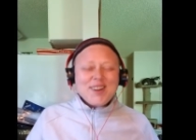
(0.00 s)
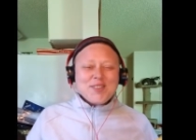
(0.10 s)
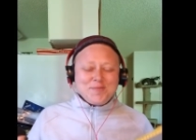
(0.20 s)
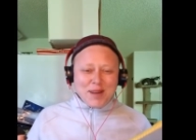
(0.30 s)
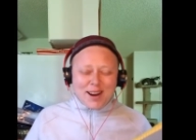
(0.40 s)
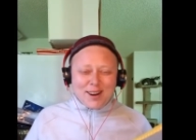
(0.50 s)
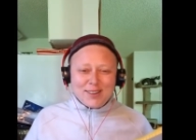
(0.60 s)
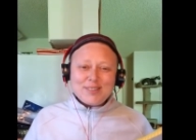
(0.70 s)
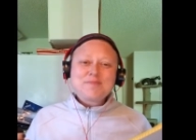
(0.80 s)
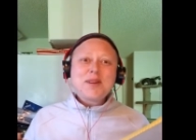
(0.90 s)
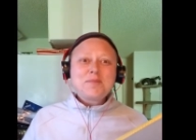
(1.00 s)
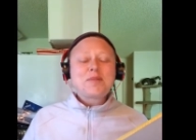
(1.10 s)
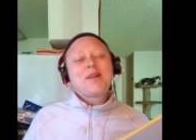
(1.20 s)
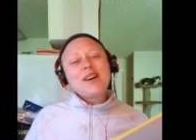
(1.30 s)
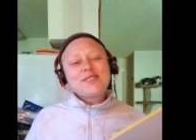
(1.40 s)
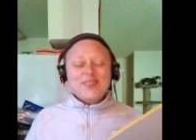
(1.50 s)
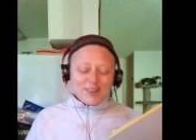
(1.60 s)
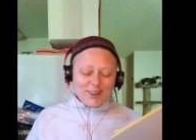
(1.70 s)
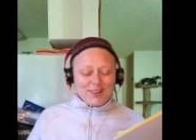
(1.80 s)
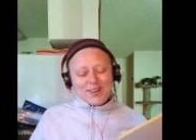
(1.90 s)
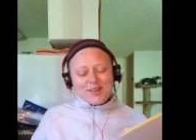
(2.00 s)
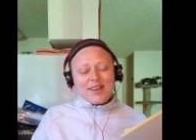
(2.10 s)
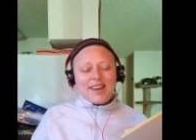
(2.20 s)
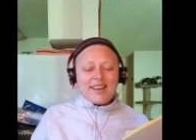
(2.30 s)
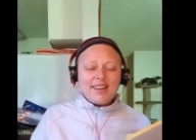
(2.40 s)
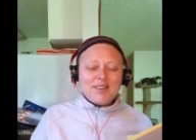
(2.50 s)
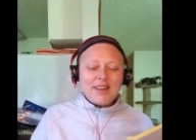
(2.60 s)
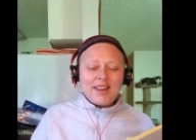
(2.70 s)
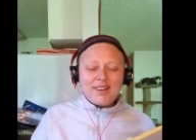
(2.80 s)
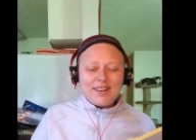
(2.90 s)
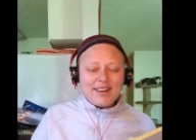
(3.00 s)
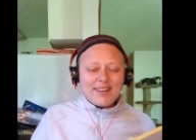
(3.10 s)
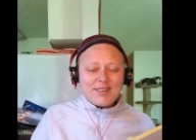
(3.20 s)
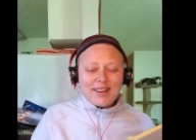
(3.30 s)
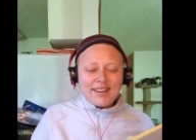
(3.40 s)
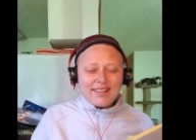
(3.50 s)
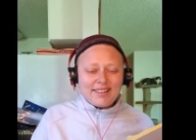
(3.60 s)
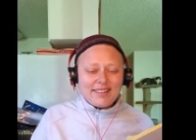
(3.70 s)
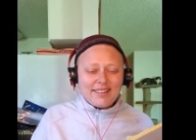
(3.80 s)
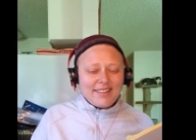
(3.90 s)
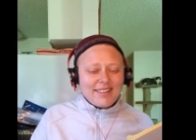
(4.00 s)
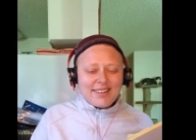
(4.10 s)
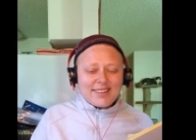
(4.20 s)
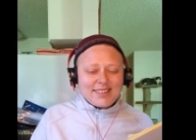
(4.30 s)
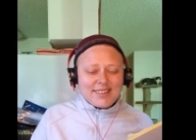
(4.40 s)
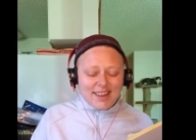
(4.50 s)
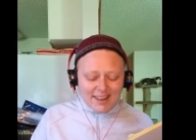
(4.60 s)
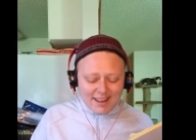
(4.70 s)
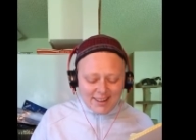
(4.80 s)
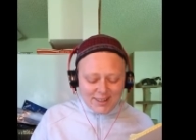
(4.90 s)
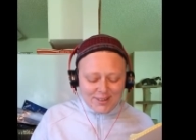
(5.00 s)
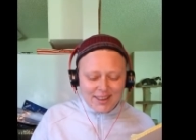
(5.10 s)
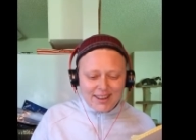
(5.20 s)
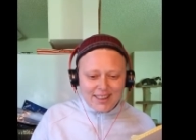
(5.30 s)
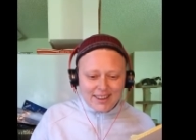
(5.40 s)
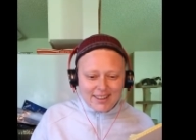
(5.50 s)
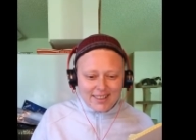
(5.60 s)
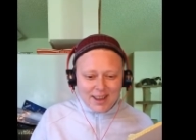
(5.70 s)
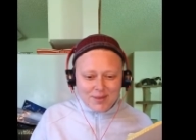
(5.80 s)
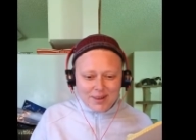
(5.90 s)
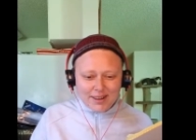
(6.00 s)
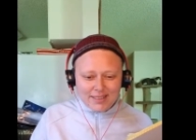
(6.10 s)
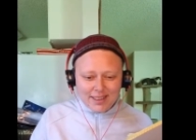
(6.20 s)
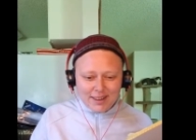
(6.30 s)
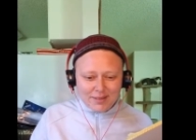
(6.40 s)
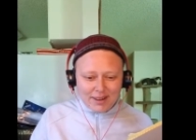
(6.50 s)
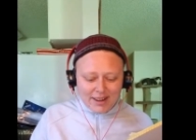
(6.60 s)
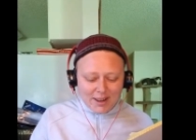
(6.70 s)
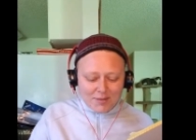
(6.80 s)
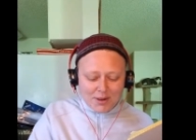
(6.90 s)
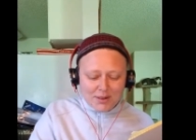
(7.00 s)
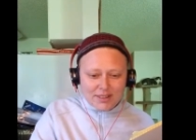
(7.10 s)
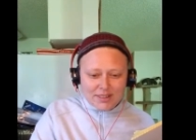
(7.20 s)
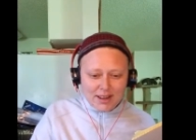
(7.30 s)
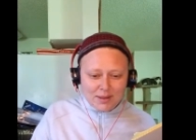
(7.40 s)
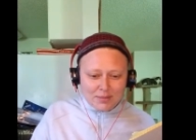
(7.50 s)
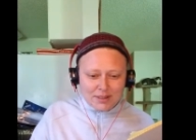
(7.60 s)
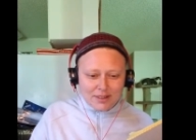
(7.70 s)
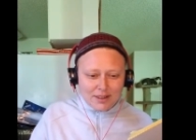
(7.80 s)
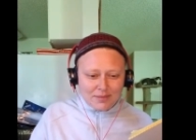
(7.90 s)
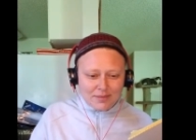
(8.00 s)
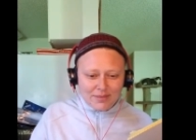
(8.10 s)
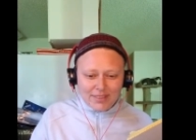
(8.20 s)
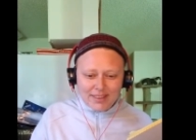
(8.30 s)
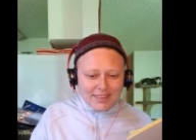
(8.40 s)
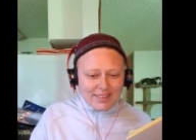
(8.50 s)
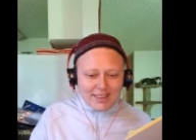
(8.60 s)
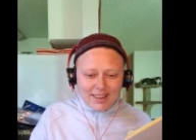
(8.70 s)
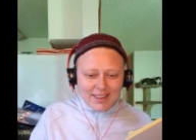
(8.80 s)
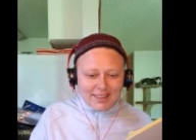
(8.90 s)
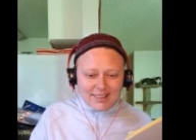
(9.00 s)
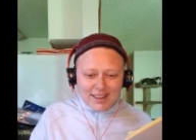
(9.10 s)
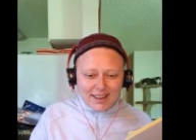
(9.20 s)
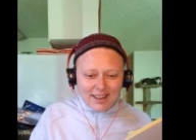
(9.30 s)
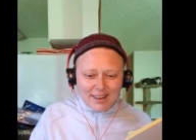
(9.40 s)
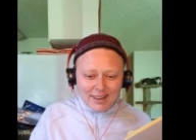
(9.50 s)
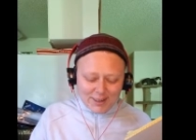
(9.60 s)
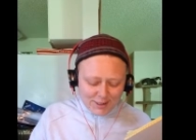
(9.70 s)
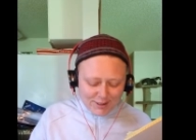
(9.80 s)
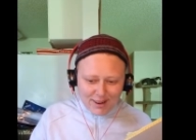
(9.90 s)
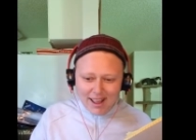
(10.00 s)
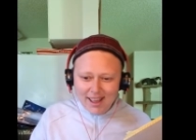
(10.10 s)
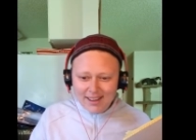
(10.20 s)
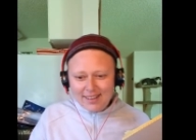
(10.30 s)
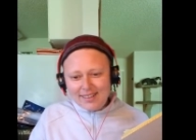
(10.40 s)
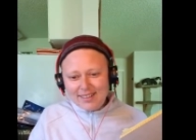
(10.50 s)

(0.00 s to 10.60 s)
The perils of being professional. Okay, alright, okay. Because, yeah, I do kind of get into that weird, like, radio mode. Stop. The entire track.